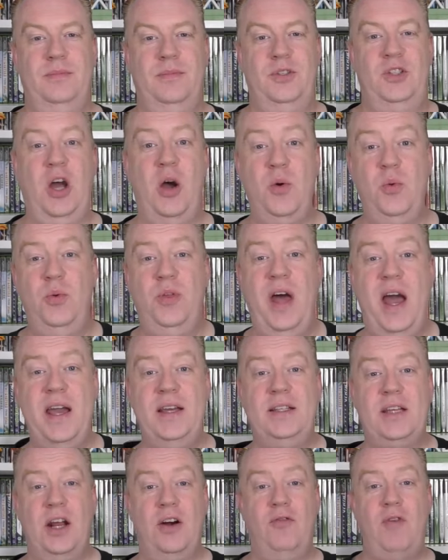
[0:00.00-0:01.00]
So
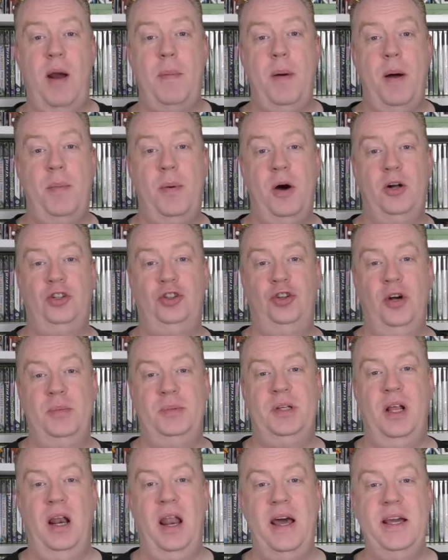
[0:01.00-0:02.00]
that is going to wrap up our
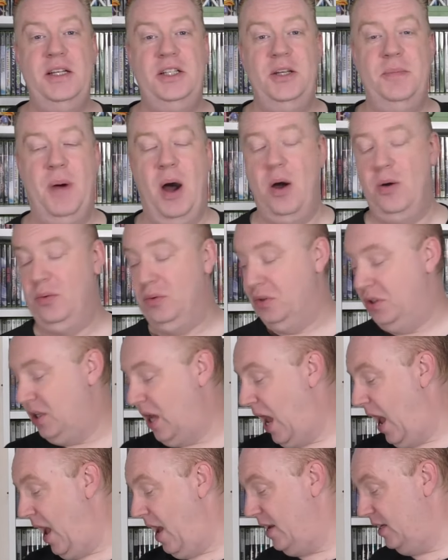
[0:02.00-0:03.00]
trip to Lazy
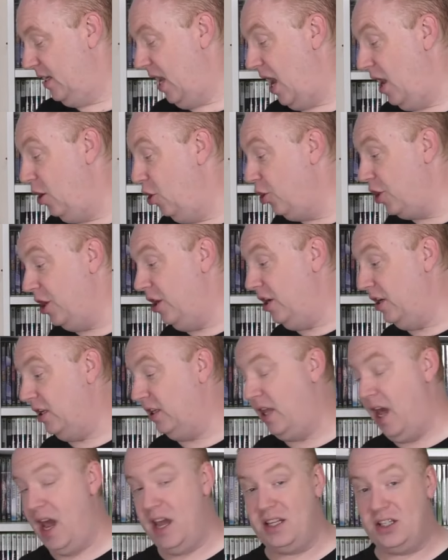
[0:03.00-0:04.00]
Bones. And yeah, looking at
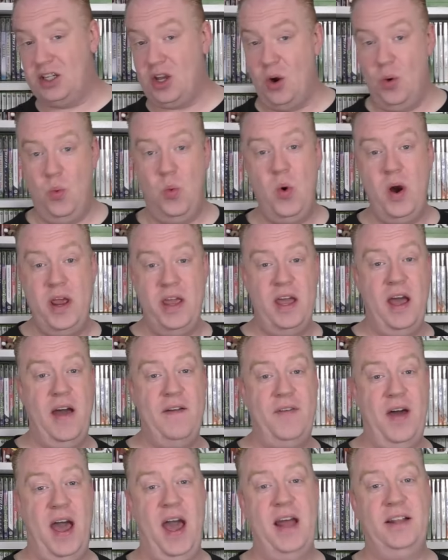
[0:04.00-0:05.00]
the desk, we
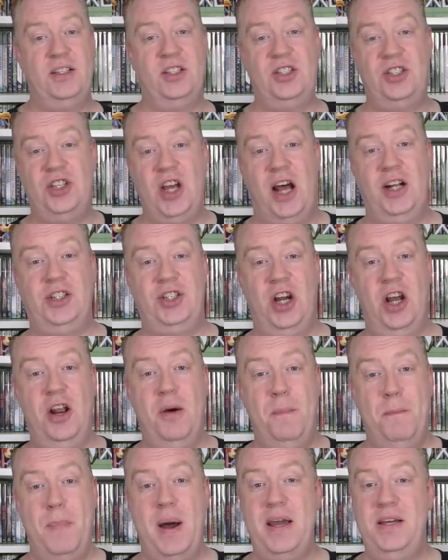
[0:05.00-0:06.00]
have had such an
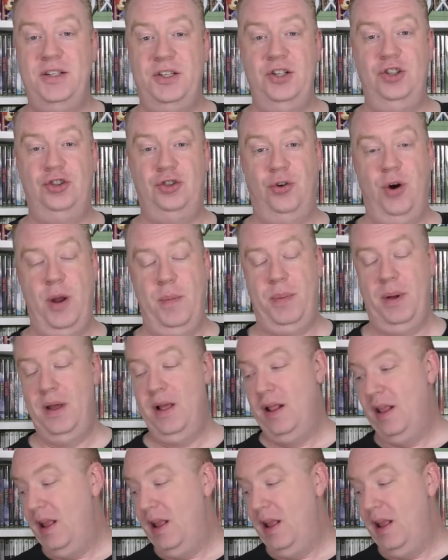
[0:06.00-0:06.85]
amazing trip.